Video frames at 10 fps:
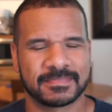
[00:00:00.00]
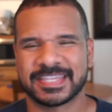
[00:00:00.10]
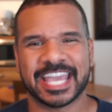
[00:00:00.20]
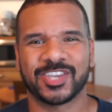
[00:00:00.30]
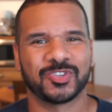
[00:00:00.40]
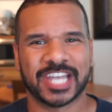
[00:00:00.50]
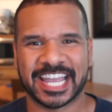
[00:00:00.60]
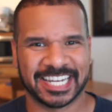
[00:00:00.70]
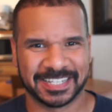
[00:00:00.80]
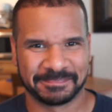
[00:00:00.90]
Thank you,
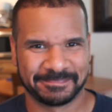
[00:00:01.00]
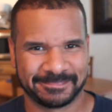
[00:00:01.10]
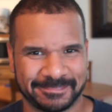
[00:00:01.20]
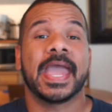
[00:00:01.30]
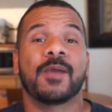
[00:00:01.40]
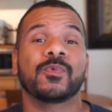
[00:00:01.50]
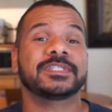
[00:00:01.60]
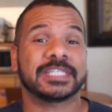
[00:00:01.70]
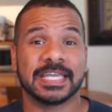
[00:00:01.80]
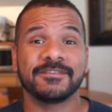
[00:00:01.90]
China. And
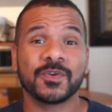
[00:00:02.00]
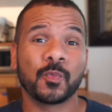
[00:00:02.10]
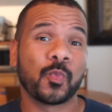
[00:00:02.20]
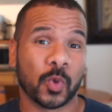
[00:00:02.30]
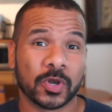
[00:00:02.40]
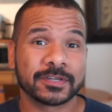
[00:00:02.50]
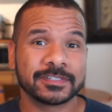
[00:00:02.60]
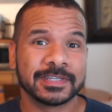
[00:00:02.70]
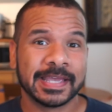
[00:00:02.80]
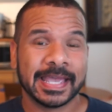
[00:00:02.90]
what's even
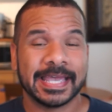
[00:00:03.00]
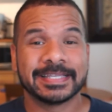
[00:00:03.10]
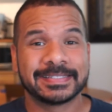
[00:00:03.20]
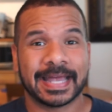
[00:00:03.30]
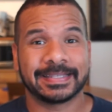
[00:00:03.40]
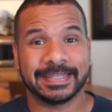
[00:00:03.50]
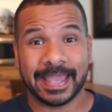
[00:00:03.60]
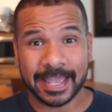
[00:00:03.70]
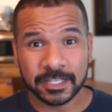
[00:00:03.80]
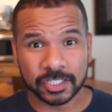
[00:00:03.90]
worse is that the
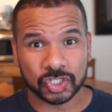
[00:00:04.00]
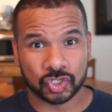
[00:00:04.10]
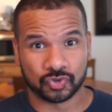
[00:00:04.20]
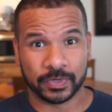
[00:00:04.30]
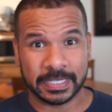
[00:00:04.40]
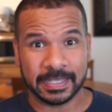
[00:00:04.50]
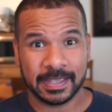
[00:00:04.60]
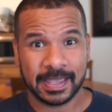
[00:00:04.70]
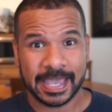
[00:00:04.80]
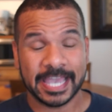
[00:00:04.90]
industry
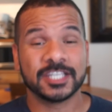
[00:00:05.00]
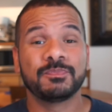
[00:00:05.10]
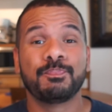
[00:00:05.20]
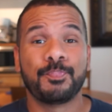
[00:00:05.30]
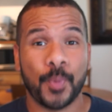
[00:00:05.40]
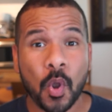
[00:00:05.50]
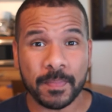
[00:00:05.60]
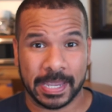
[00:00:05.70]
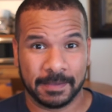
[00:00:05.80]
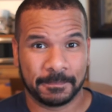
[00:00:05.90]
is
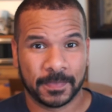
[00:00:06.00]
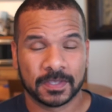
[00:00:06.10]
booming.